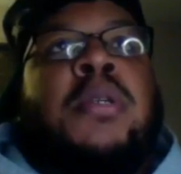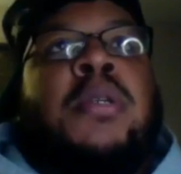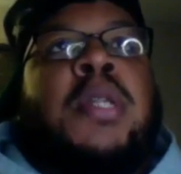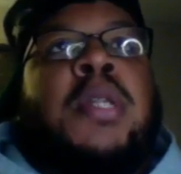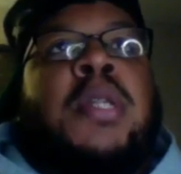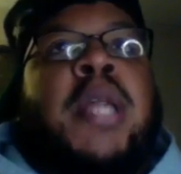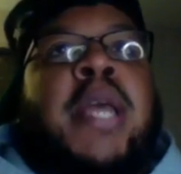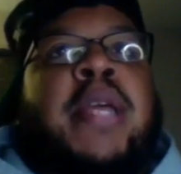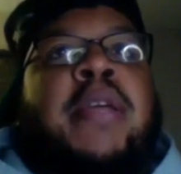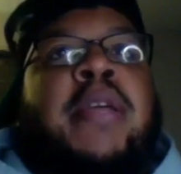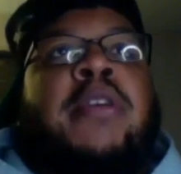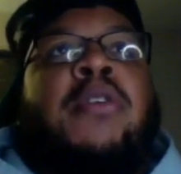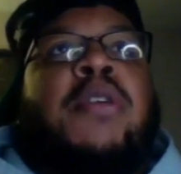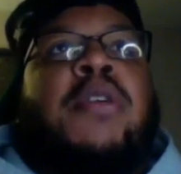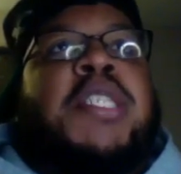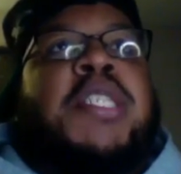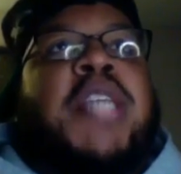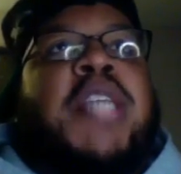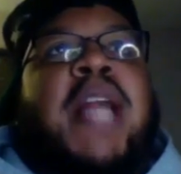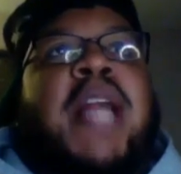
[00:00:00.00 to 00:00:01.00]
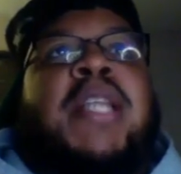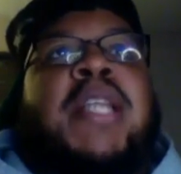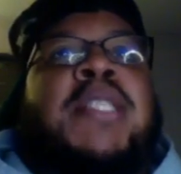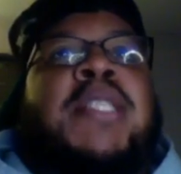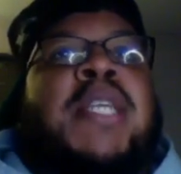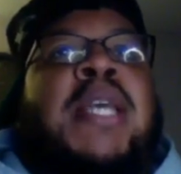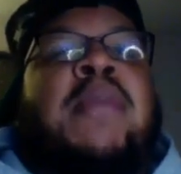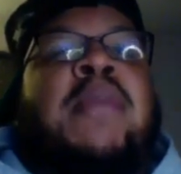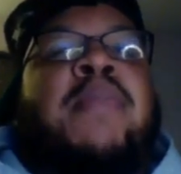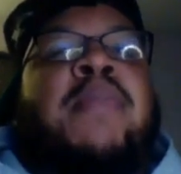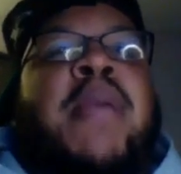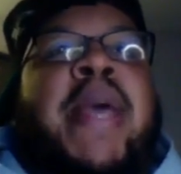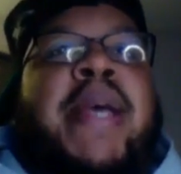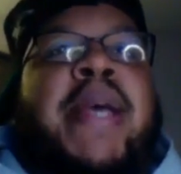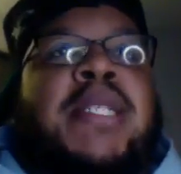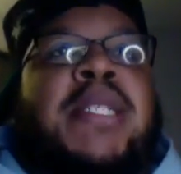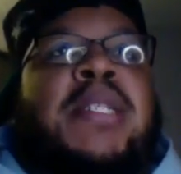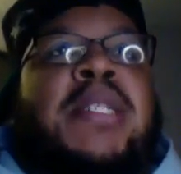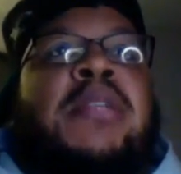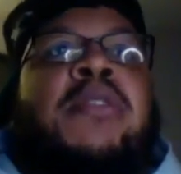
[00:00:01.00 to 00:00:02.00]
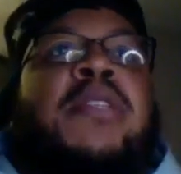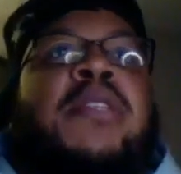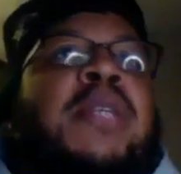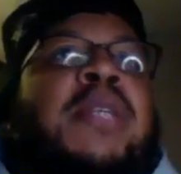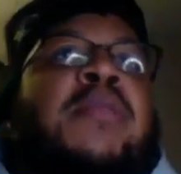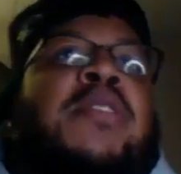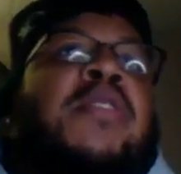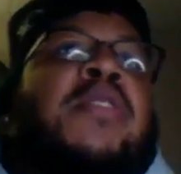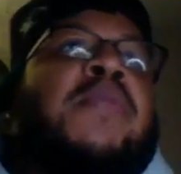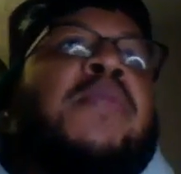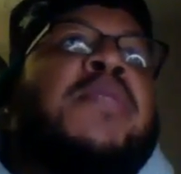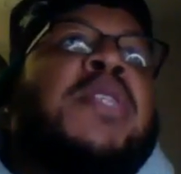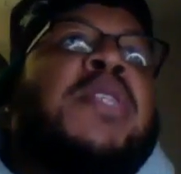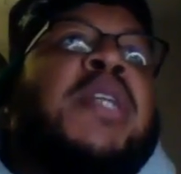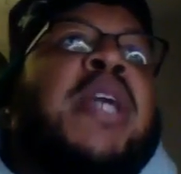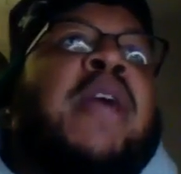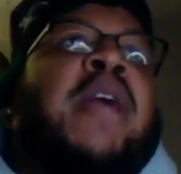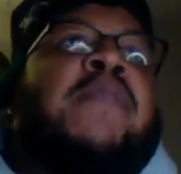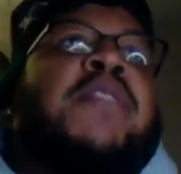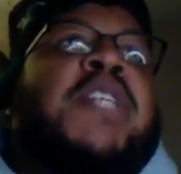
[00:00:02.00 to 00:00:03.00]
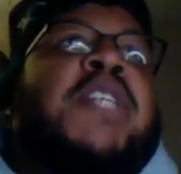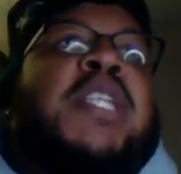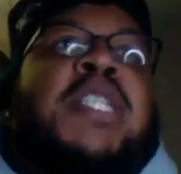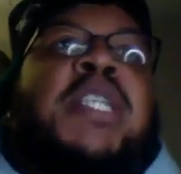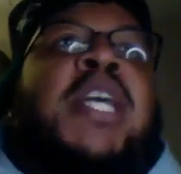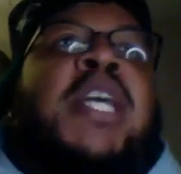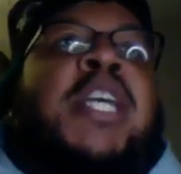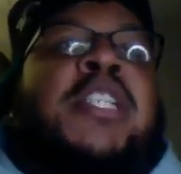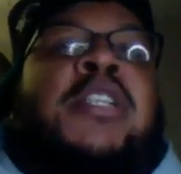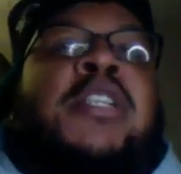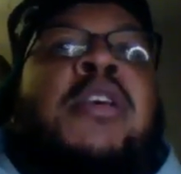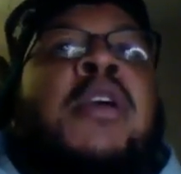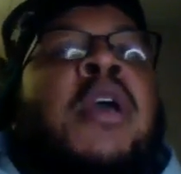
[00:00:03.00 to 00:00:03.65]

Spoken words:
Like, you're a solid team, yes. You're a team that's always in conversation, yes.